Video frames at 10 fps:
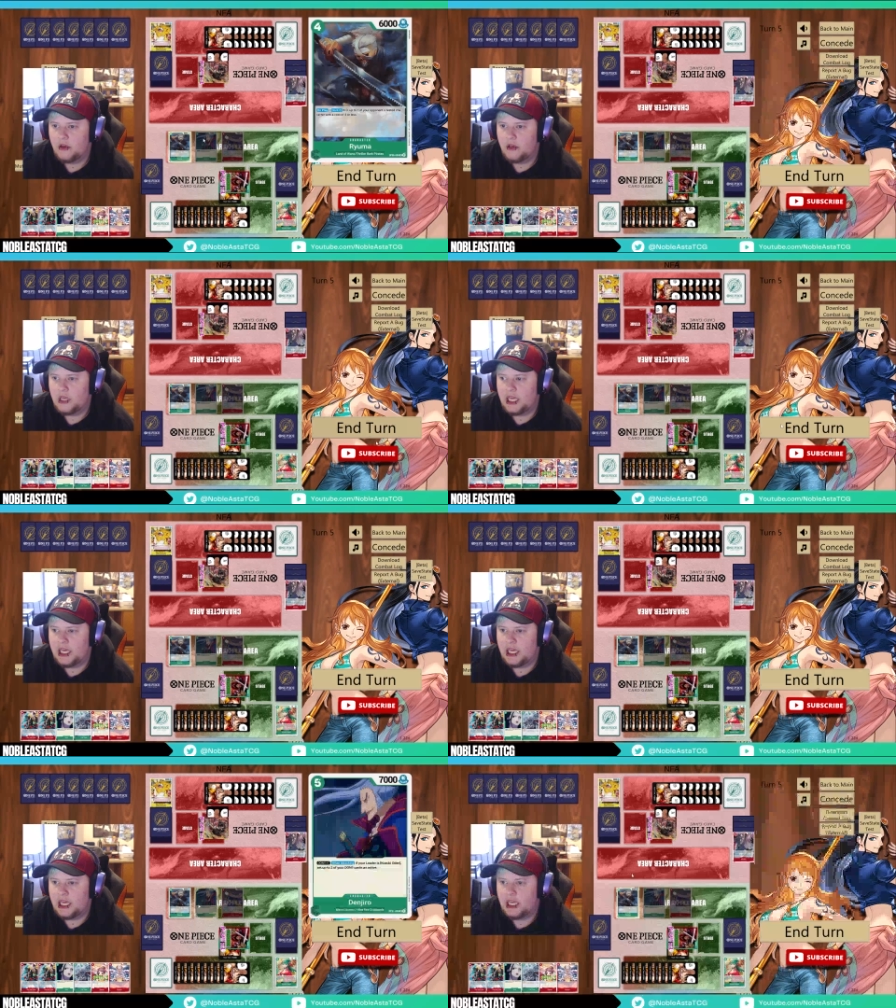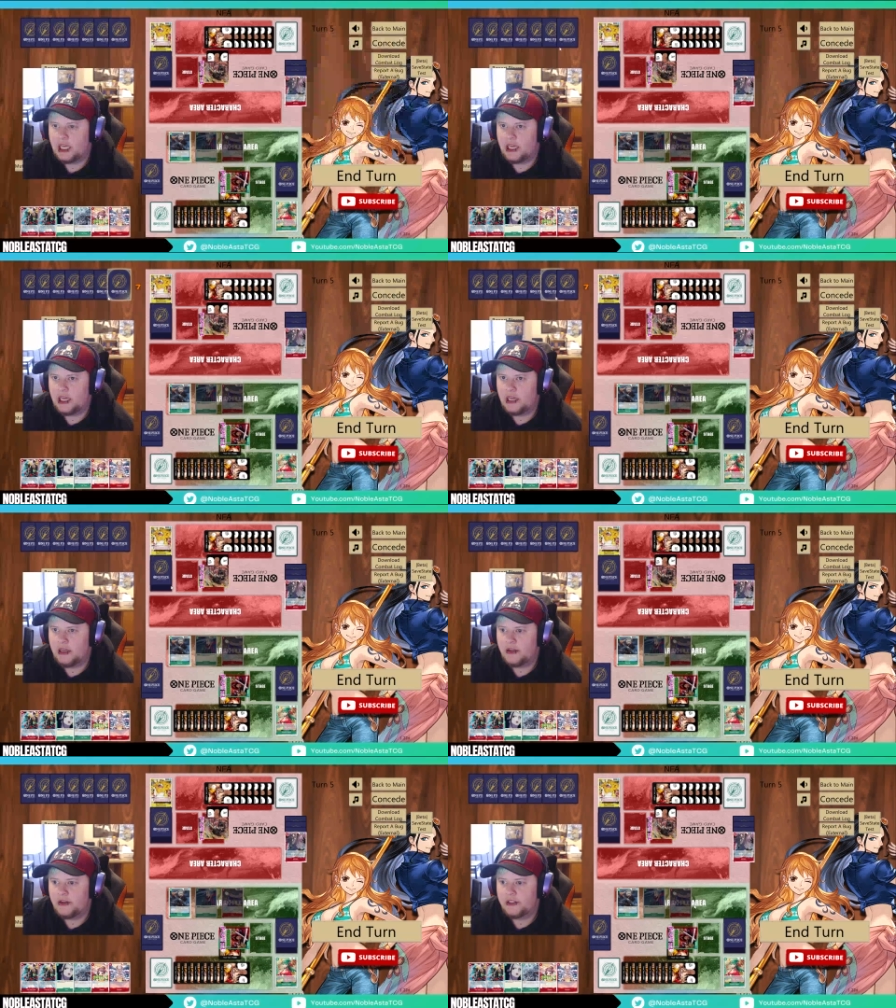
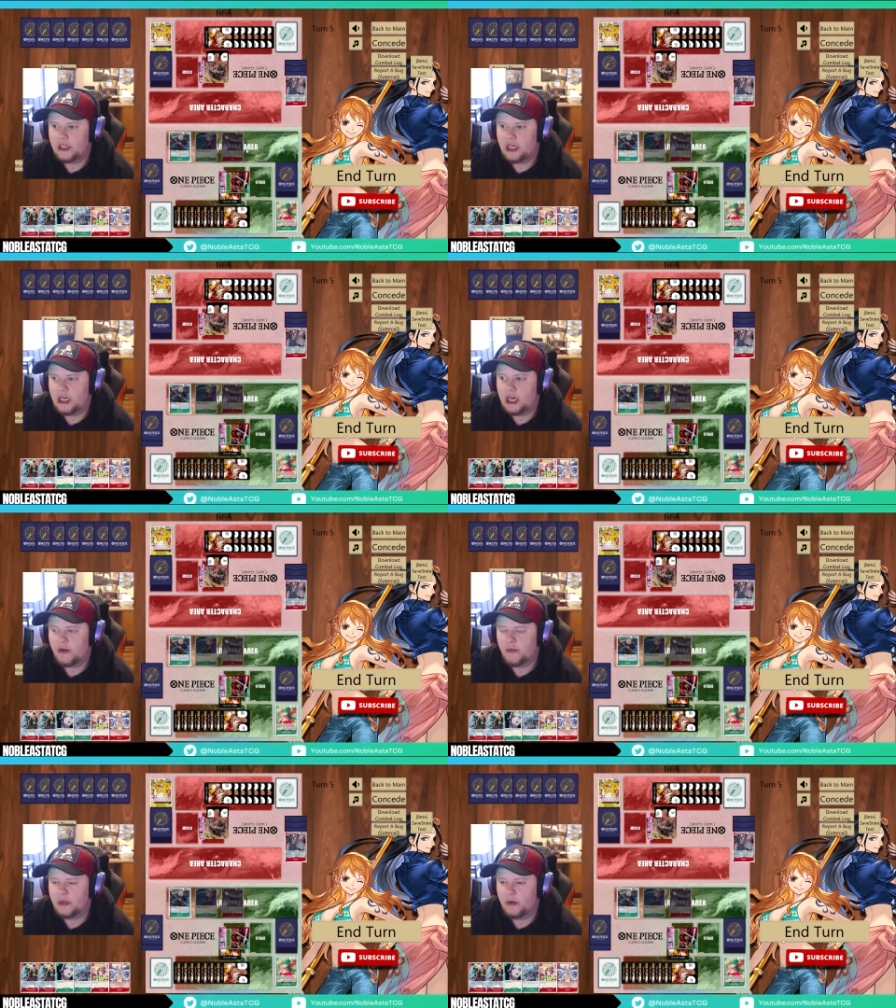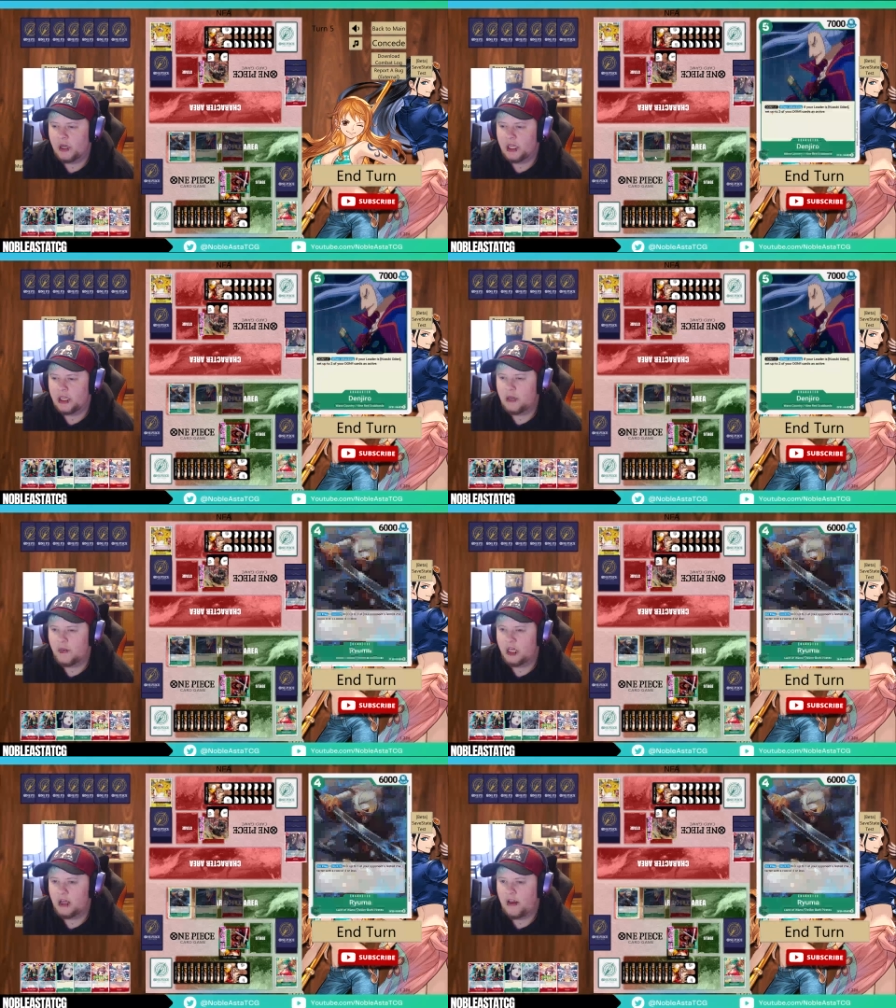And I don't really want to.
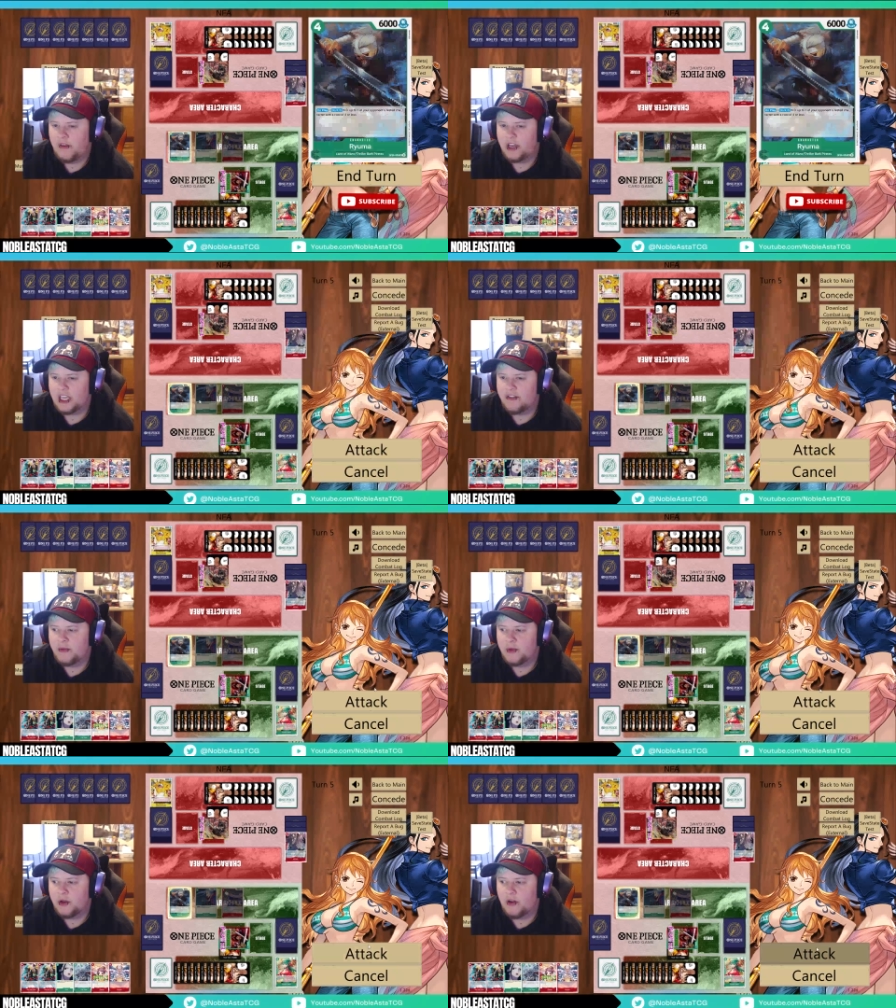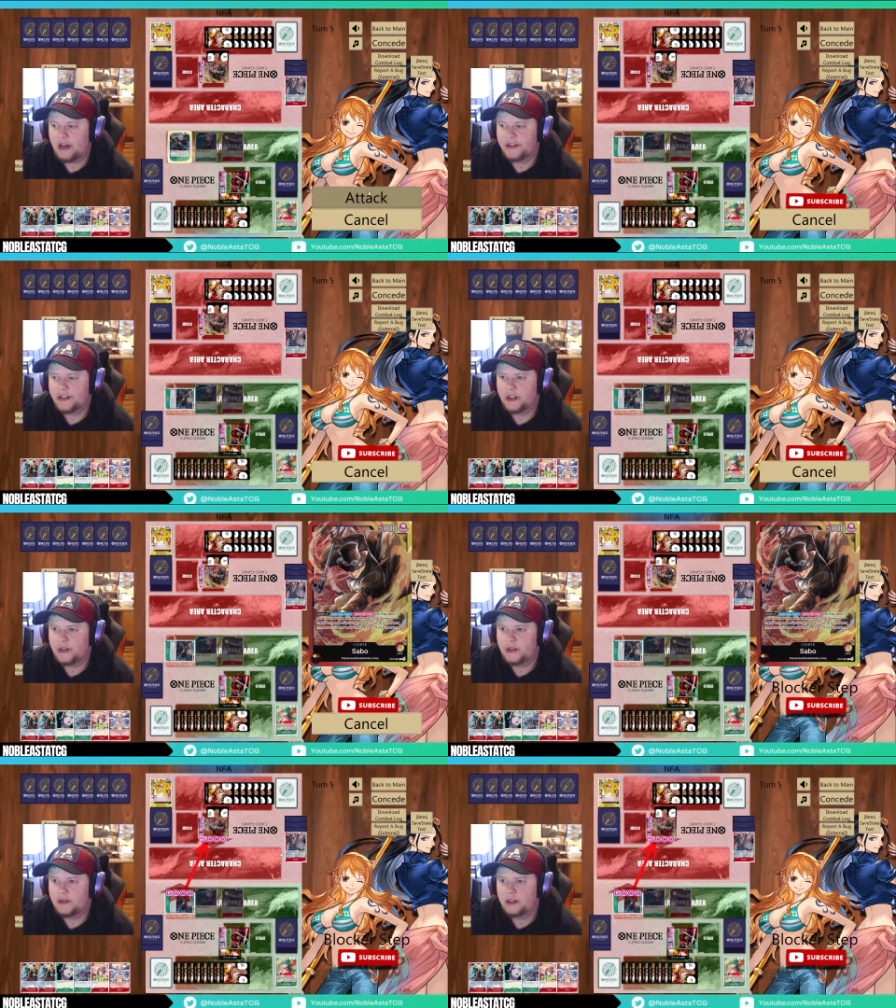Well, if I give them Karasu,
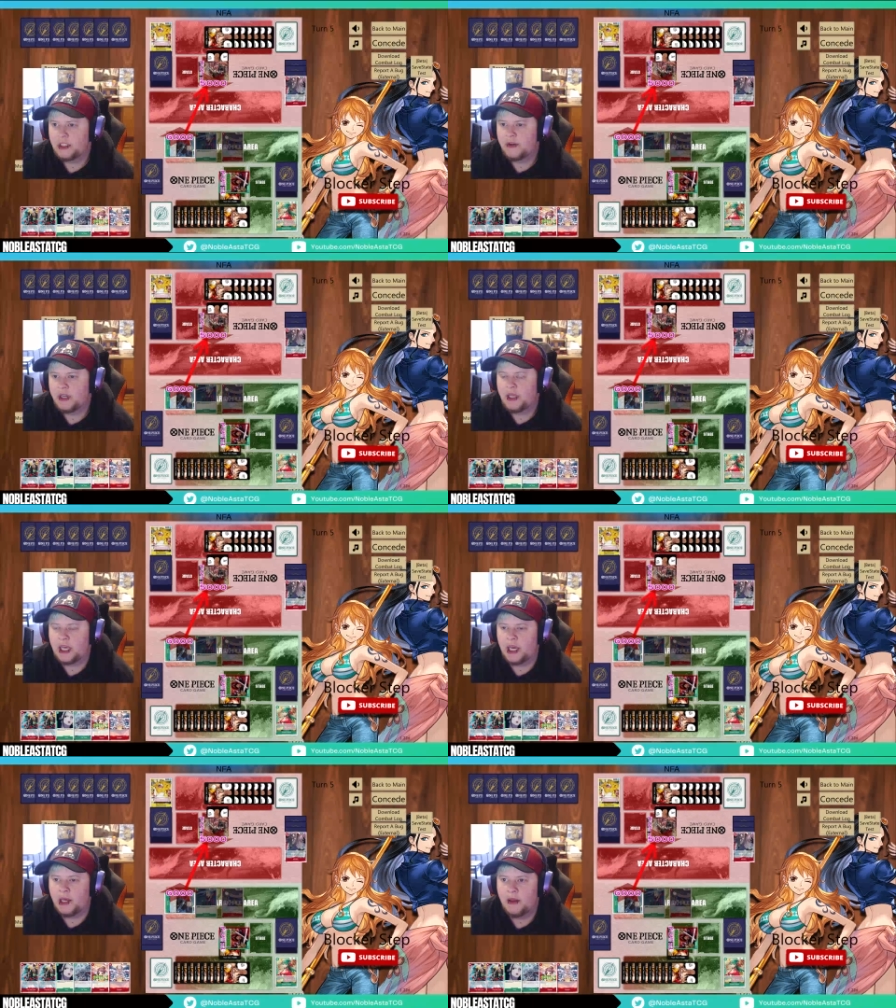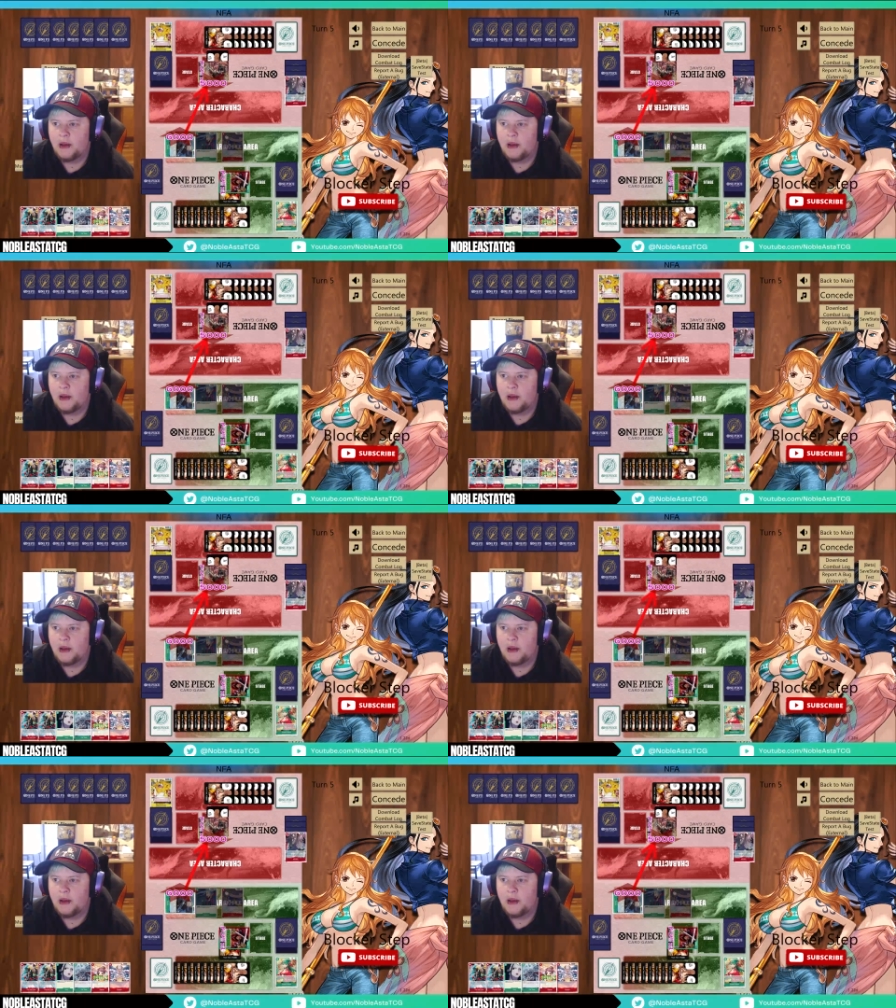you know what? Yeah,